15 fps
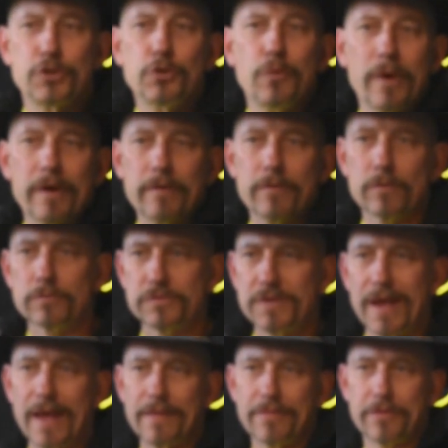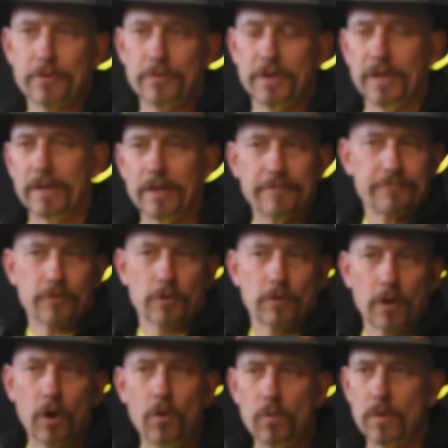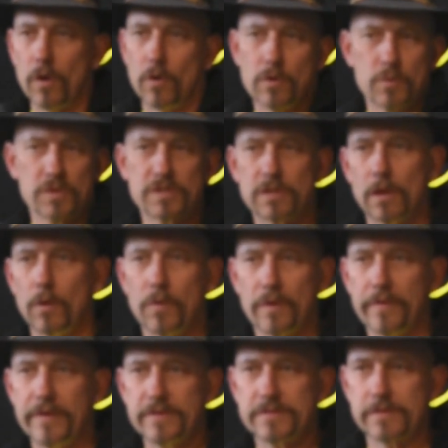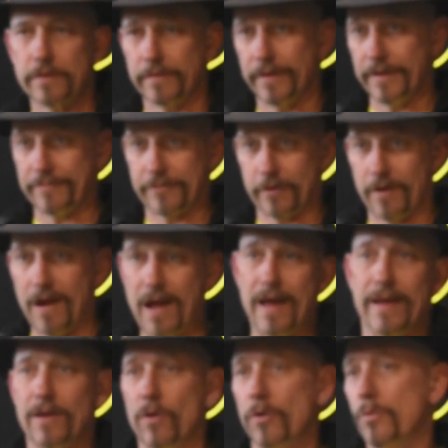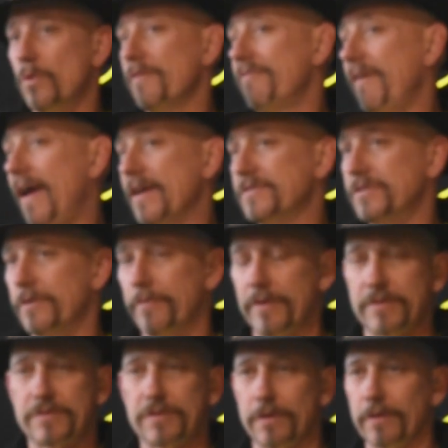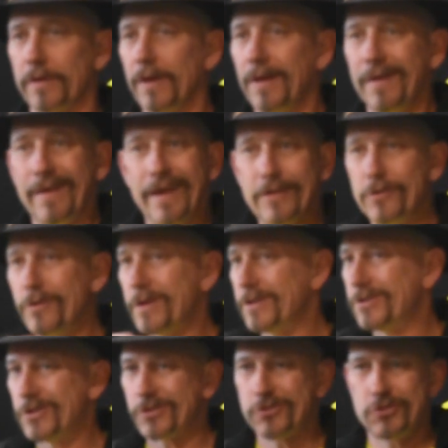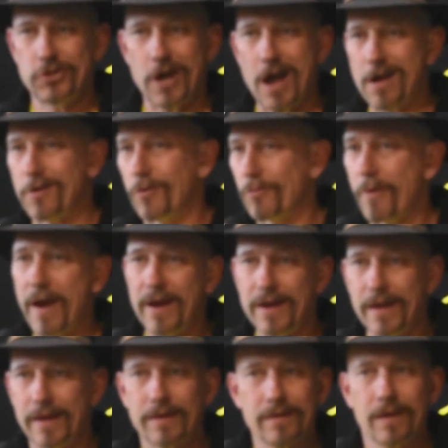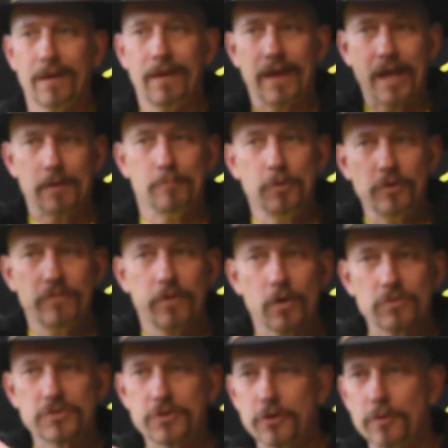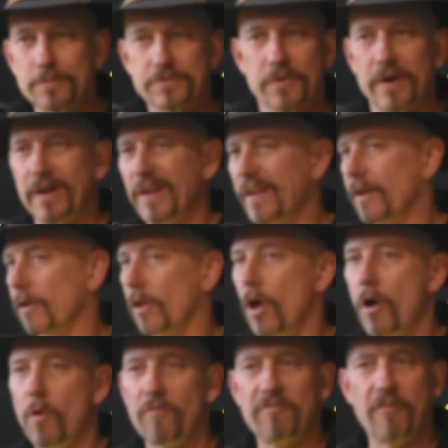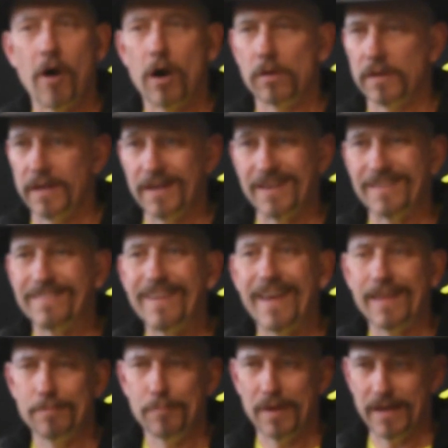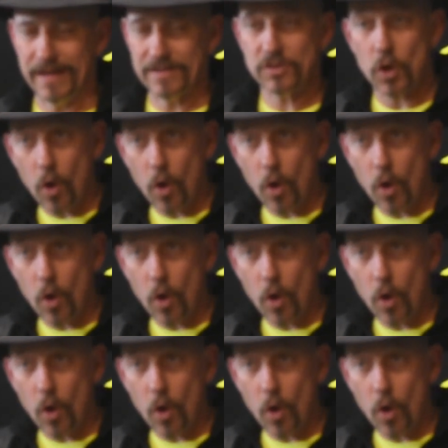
2 arrows at 30. If they're low, go to a slower insert. If they're high, go to a faster insert. And you can just joggle right in and move those groups right in. It'll all fall in 10 minutes.